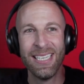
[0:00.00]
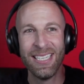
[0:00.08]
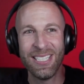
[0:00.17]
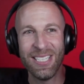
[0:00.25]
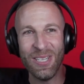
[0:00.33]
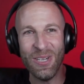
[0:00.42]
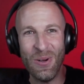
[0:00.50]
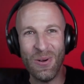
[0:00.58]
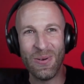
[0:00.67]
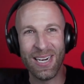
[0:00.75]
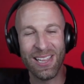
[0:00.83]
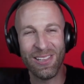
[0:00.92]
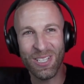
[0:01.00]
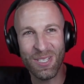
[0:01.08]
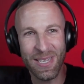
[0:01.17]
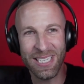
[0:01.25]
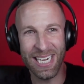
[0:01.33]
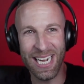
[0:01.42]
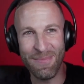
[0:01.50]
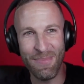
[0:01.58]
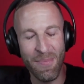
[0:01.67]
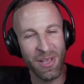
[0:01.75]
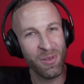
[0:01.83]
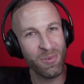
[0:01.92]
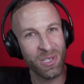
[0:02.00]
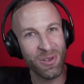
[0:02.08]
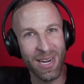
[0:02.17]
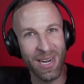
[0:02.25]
So when I lost my job, my mother was going out